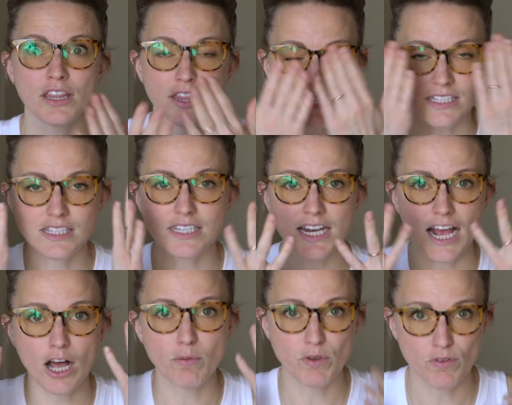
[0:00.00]
This is gonna
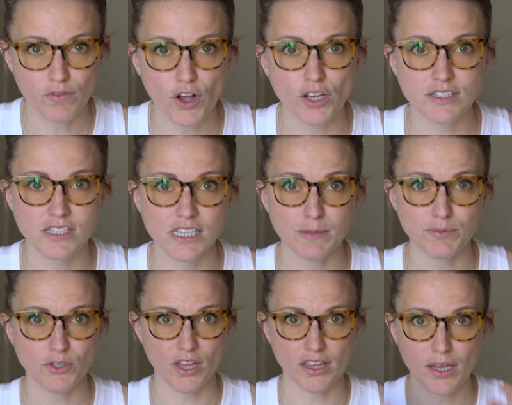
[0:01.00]
help you fall asleep
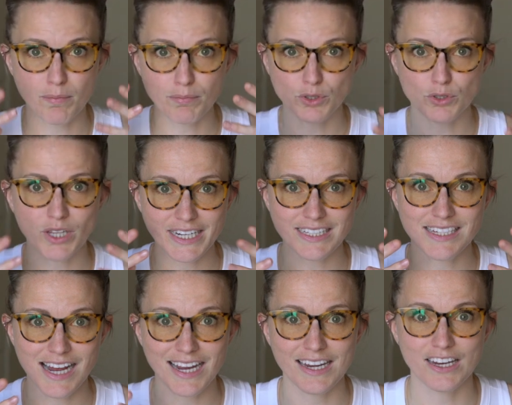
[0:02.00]
so that that blue light is
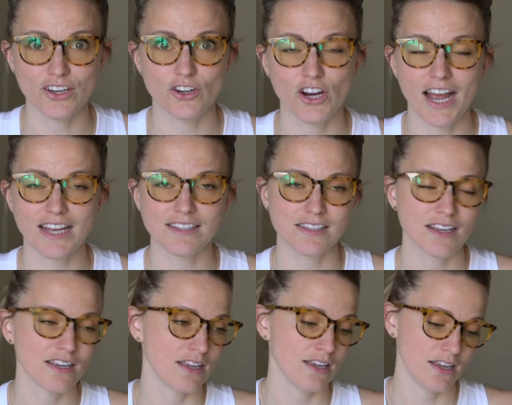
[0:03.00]
not getting in your eyes.
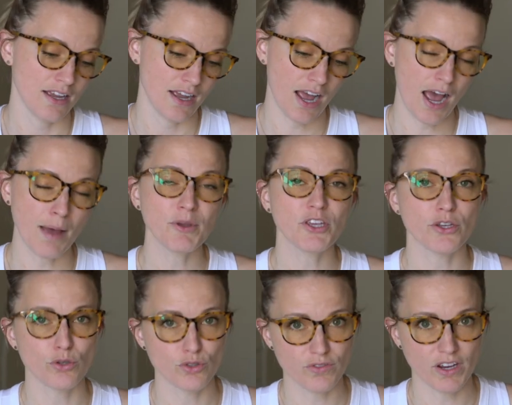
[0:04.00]
I'm a
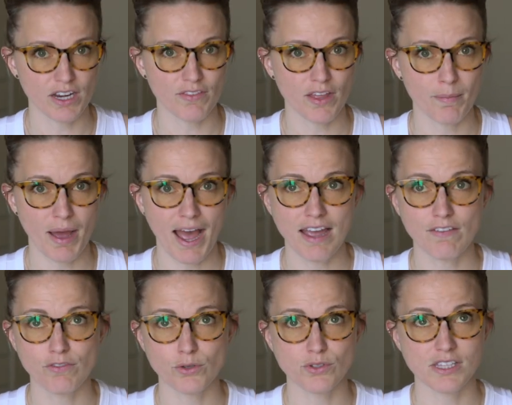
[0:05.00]
huge fan of them. I've
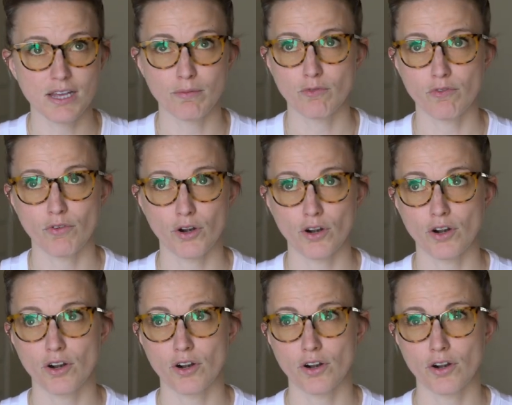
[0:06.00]
used them
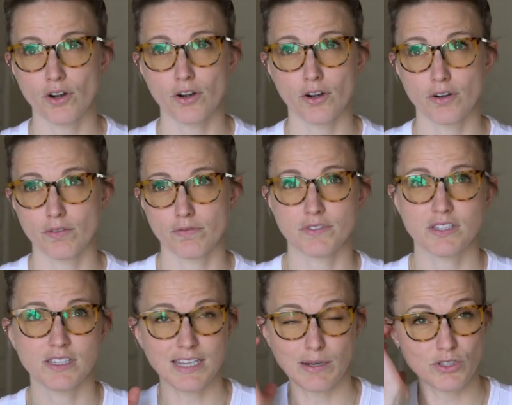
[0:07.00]
for,
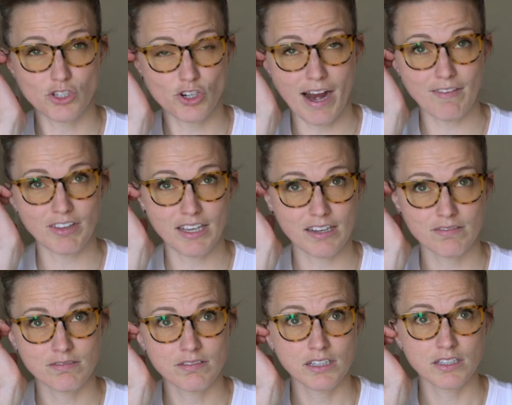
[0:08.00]
since I was traveling.
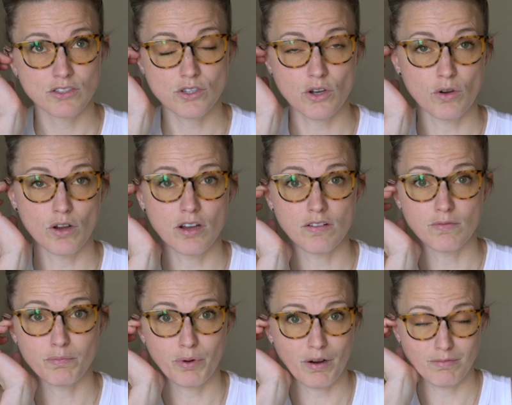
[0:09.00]
So
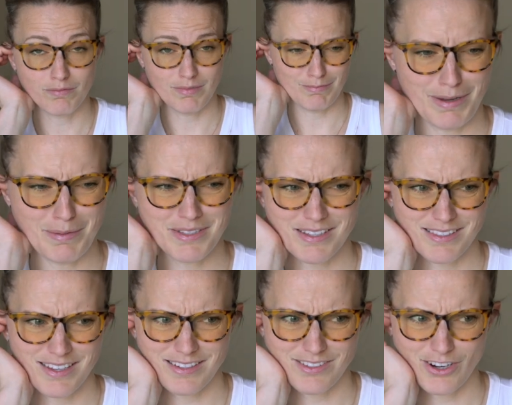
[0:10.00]
pro maybe since
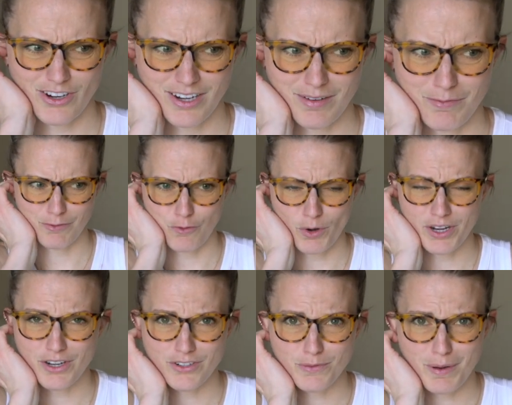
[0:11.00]
they started, four
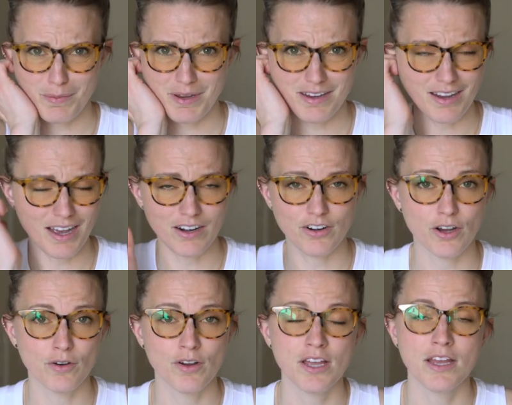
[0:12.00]
years maybe? I don't know.